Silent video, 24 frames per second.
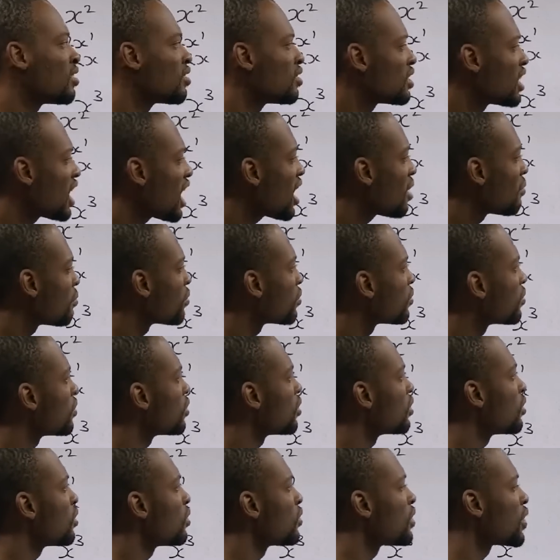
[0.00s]
JAMB
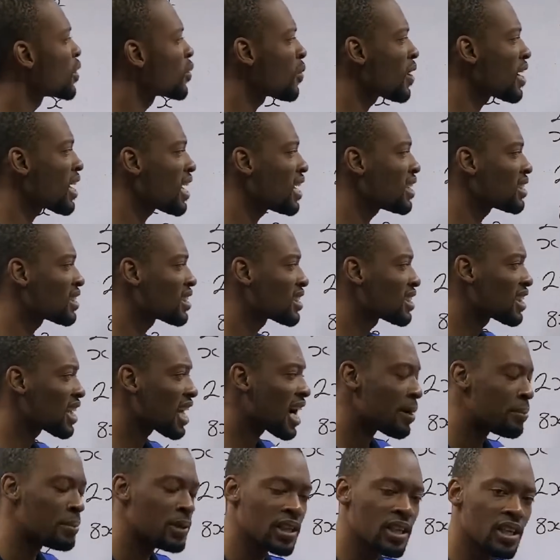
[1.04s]
requires
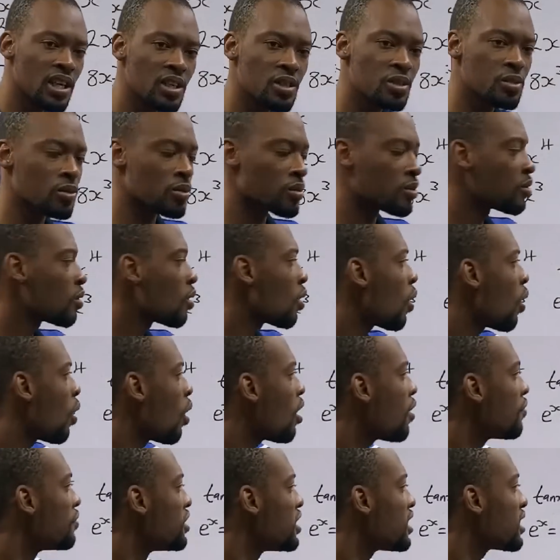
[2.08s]
application
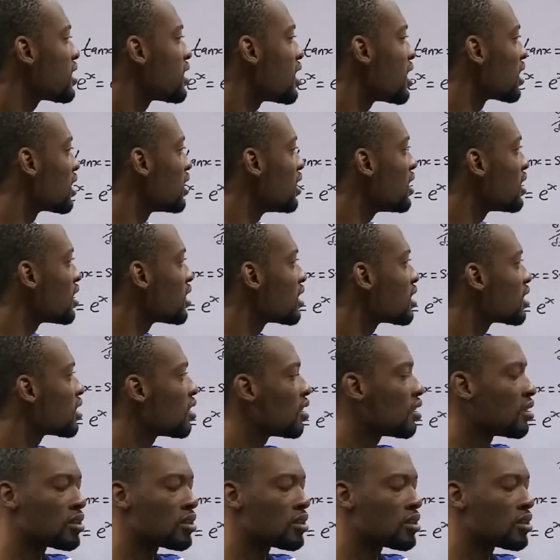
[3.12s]
of these techniques,